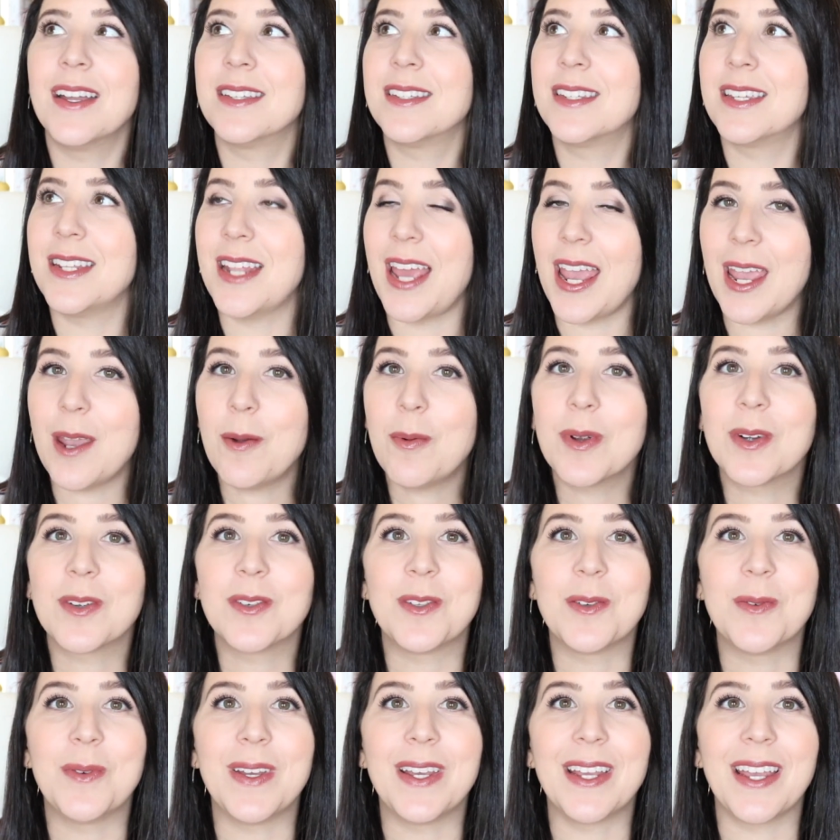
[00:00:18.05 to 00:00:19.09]
Today we're
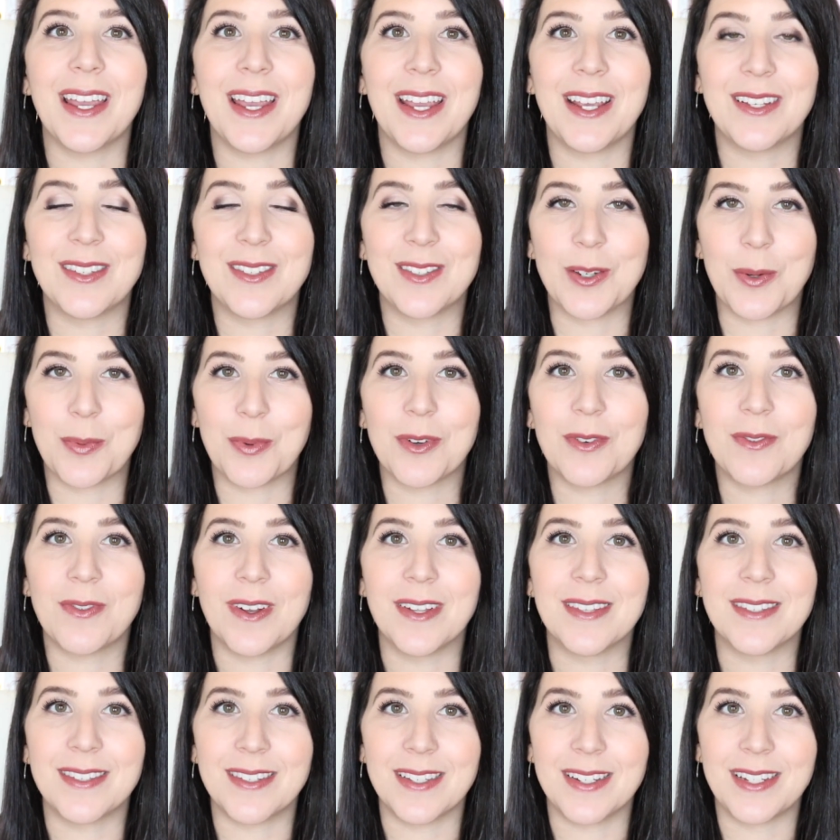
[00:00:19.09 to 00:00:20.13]
doing a super
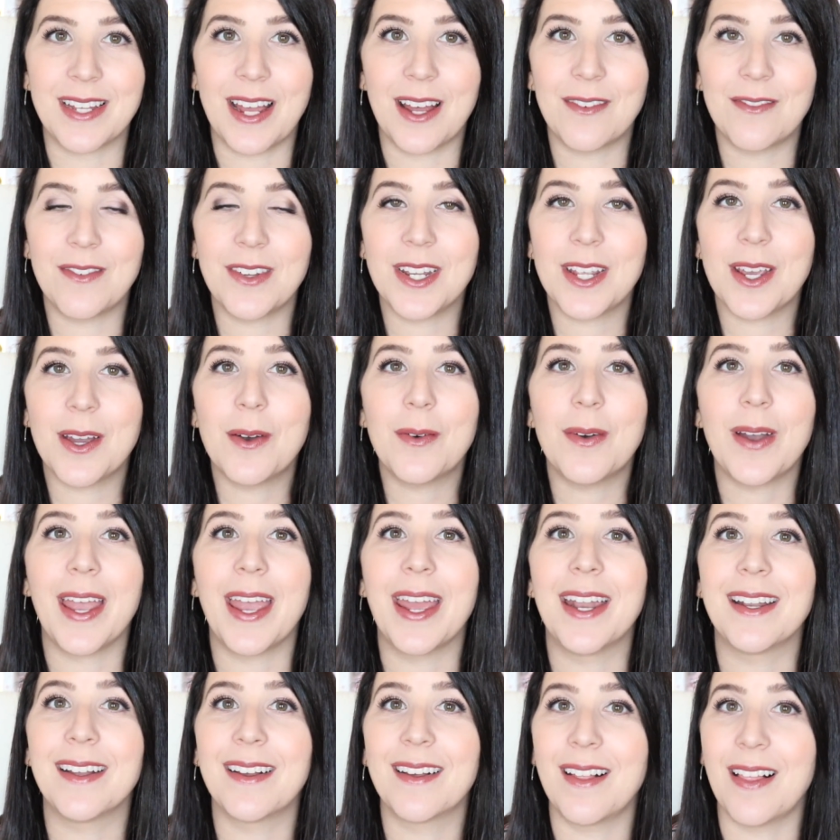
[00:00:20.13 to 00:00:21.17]
fun sit down video
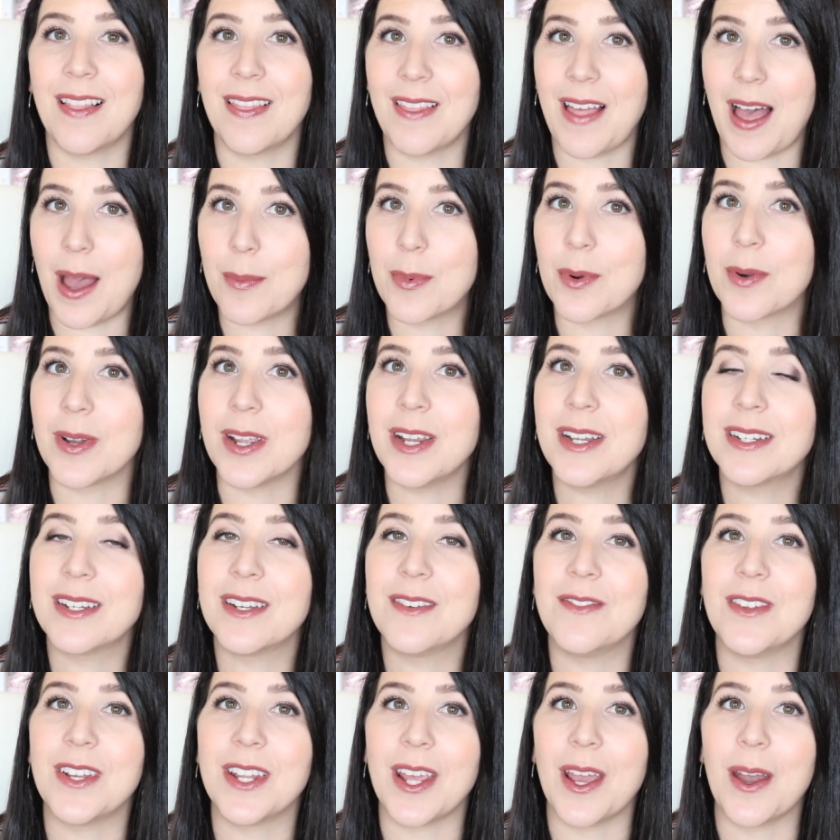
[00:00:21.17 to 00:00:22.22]
and
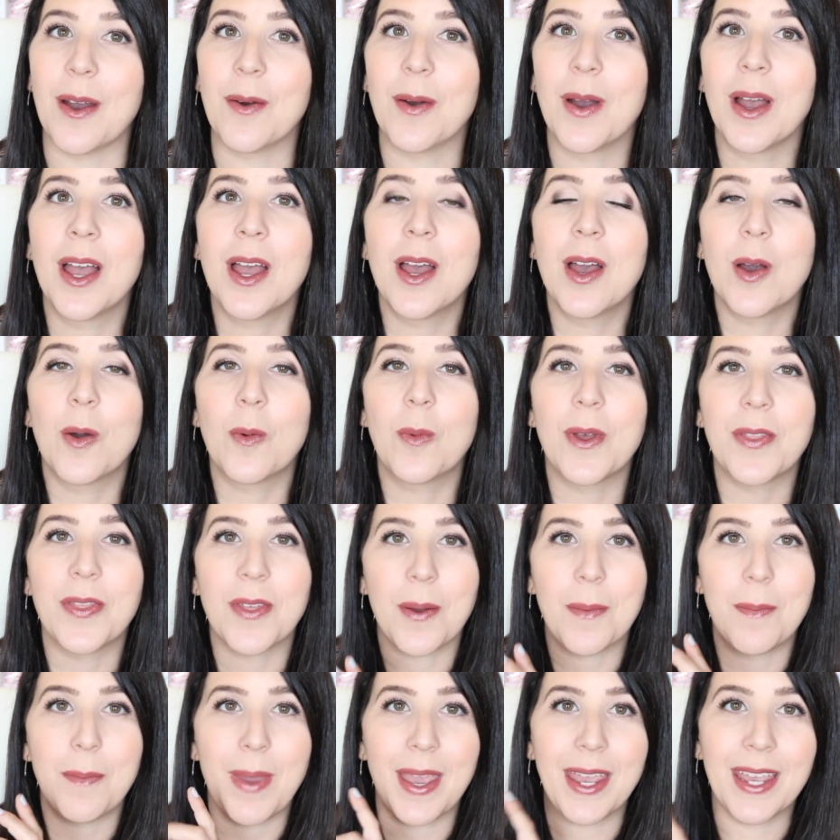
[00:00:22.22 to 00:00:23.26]
collaboration video with
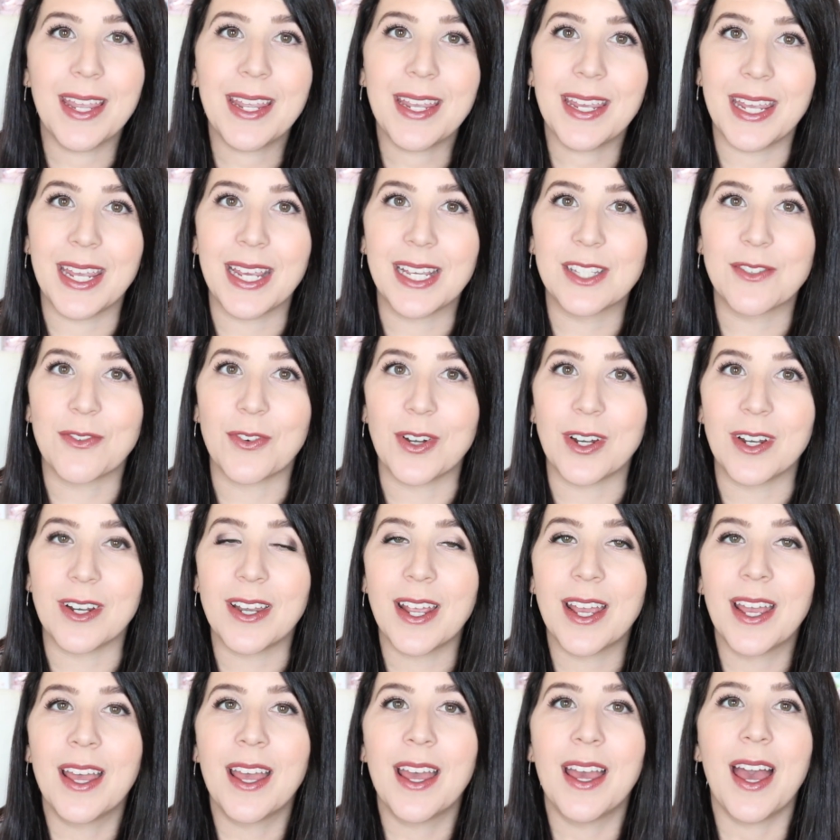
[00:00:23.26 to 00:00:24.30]
Meghan Kingsford.